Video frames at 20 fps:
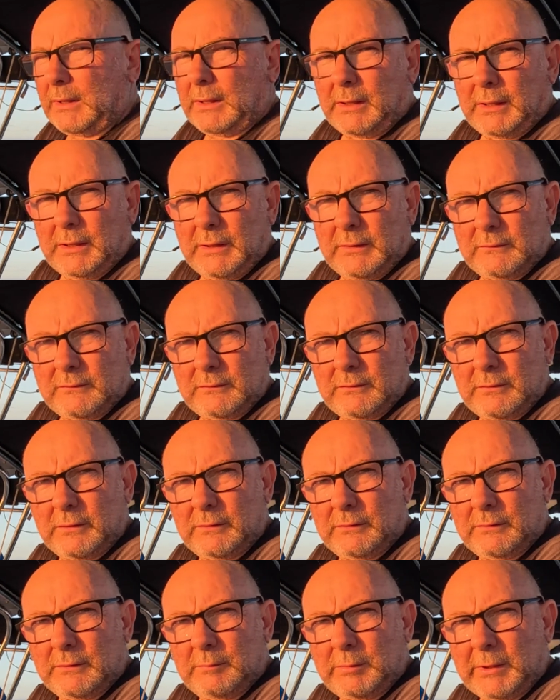is
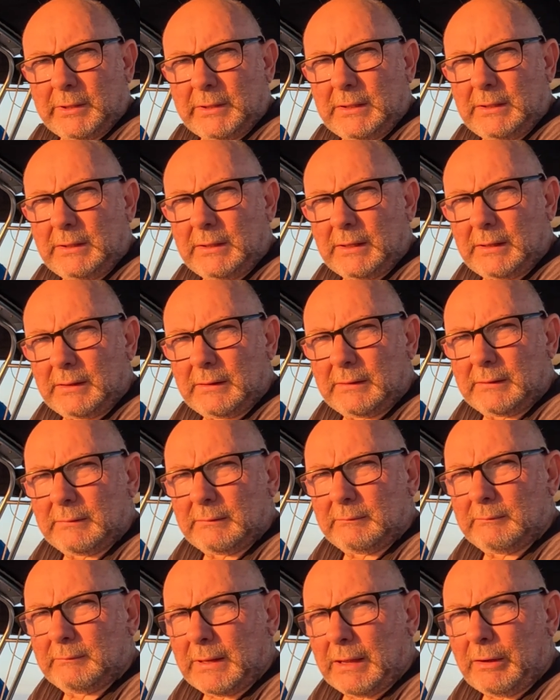that the bloody
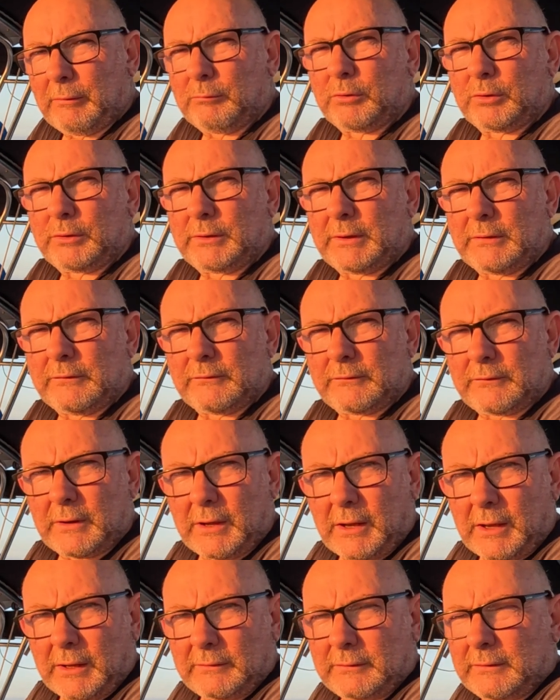outboard didn't
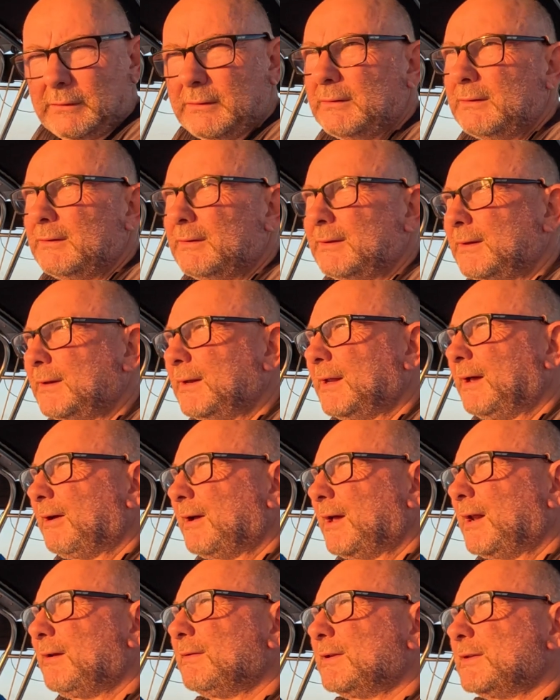start. I
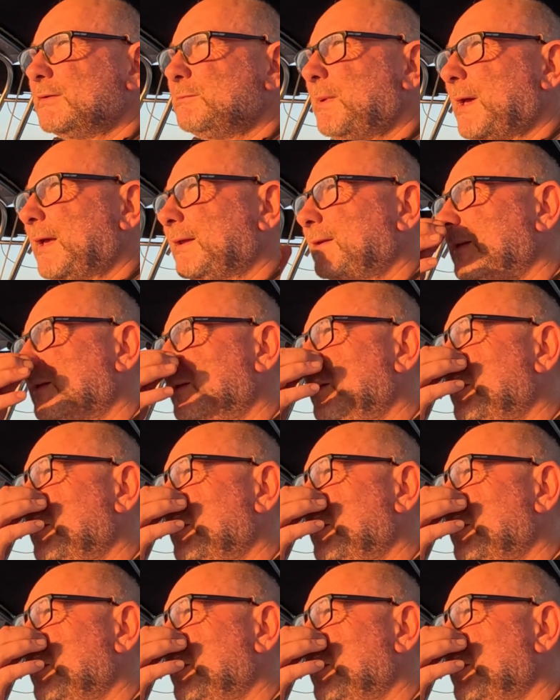kind of expected